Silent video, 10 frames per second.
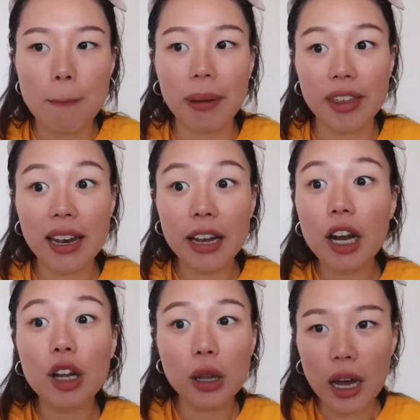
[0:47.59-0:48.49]
But then I
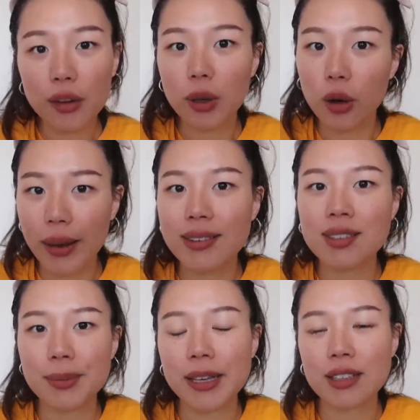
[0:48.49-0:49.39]
got a lot of
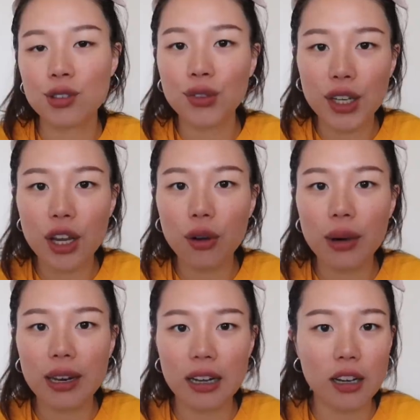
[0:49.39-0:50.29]
requests to make this video,
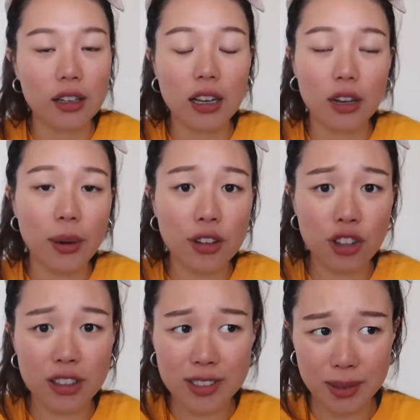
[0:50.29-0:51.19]
and I got a lot of
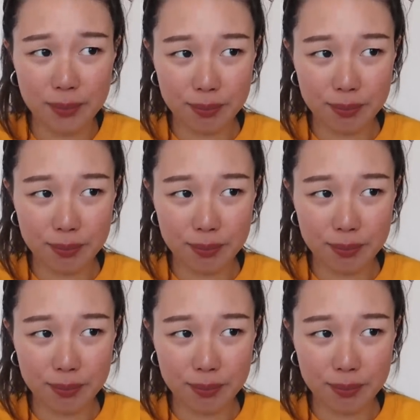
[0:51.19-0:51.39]
questions.